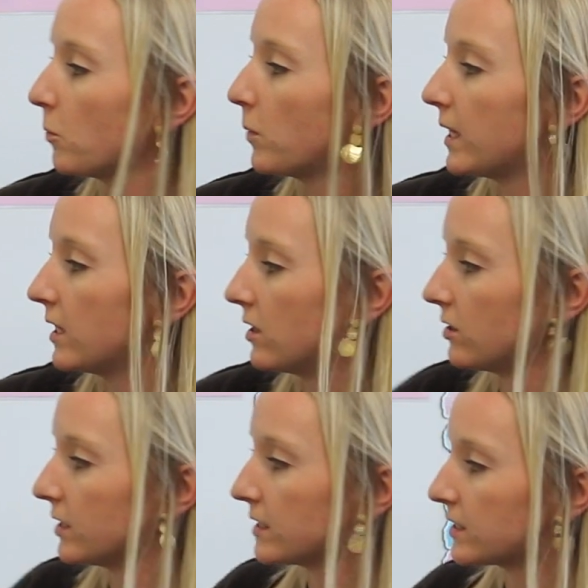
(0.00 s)

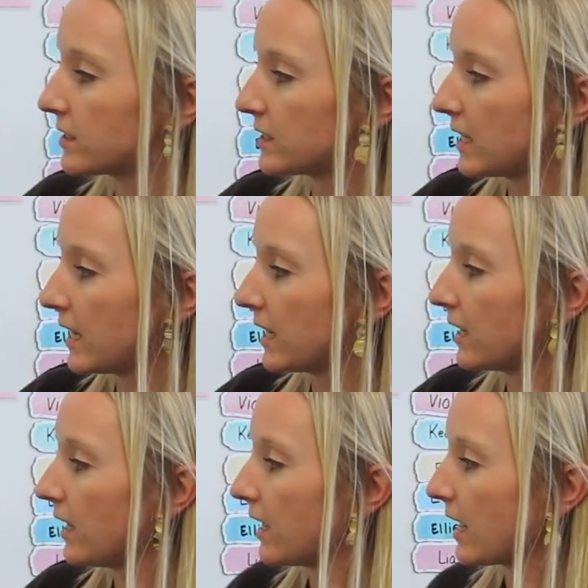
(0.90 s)
will
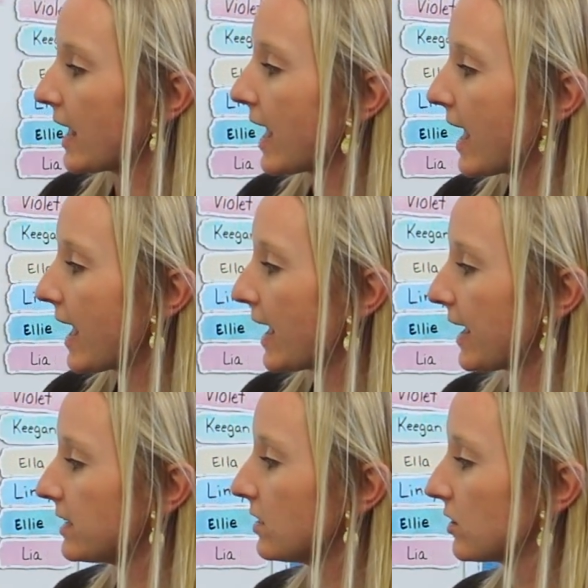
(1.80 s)
sing
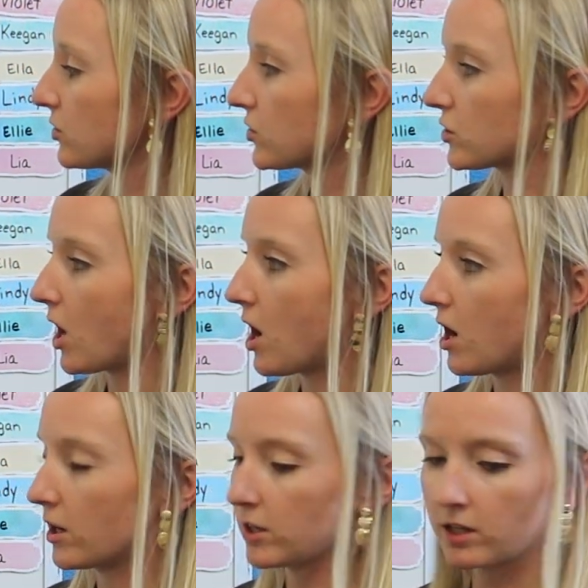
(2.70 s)
a
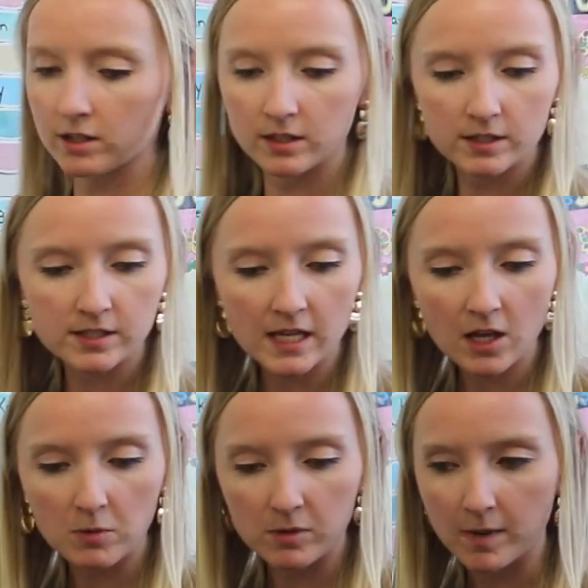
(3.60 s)
song. Say
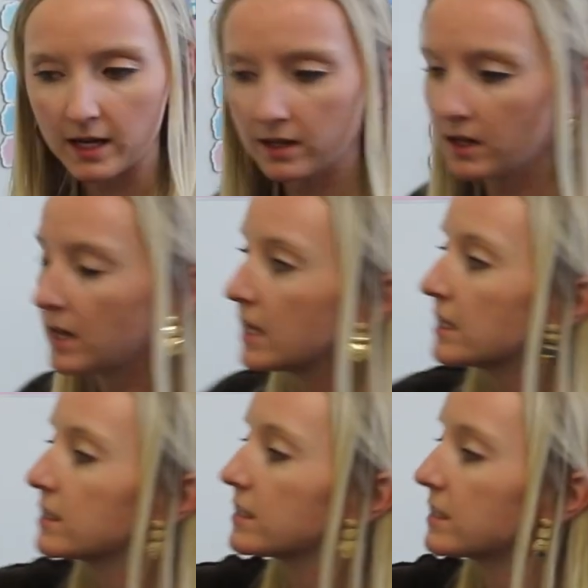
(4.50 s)
that with me.
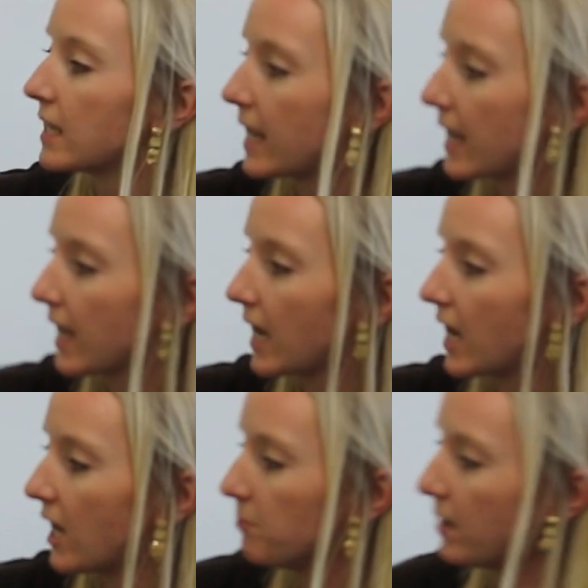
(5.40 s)

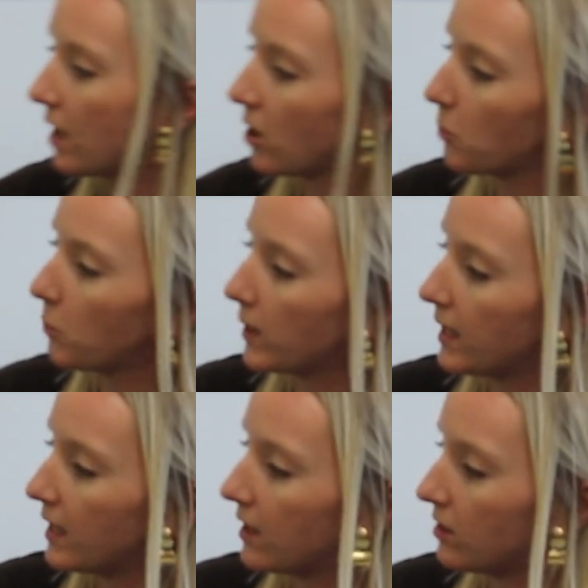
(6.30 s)
Sam
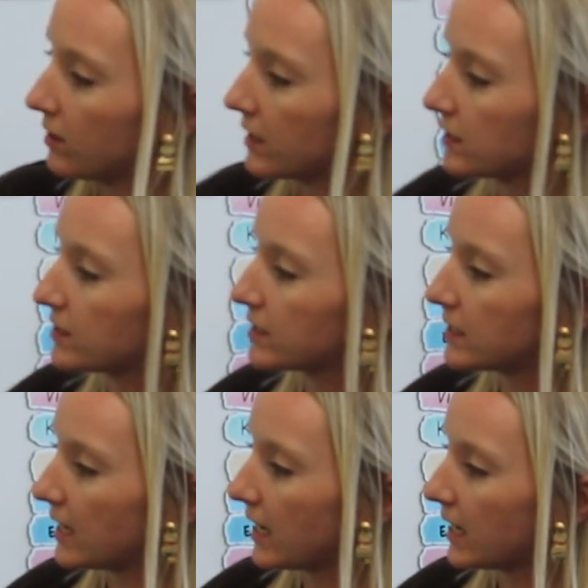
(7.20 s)
will
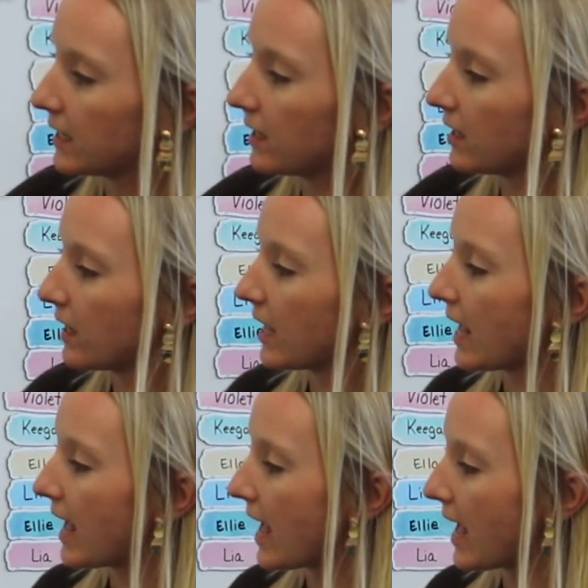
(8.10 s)
sing
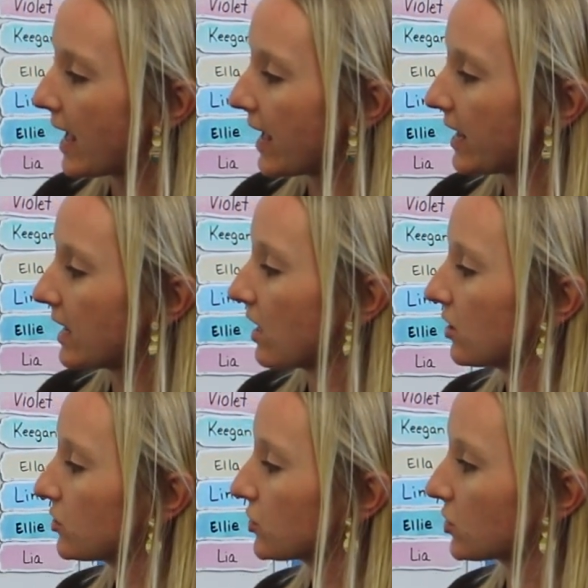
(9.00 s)
a
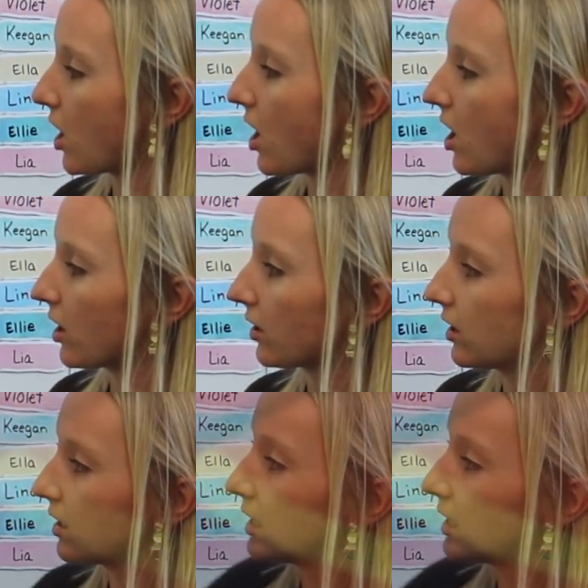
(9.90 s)
song.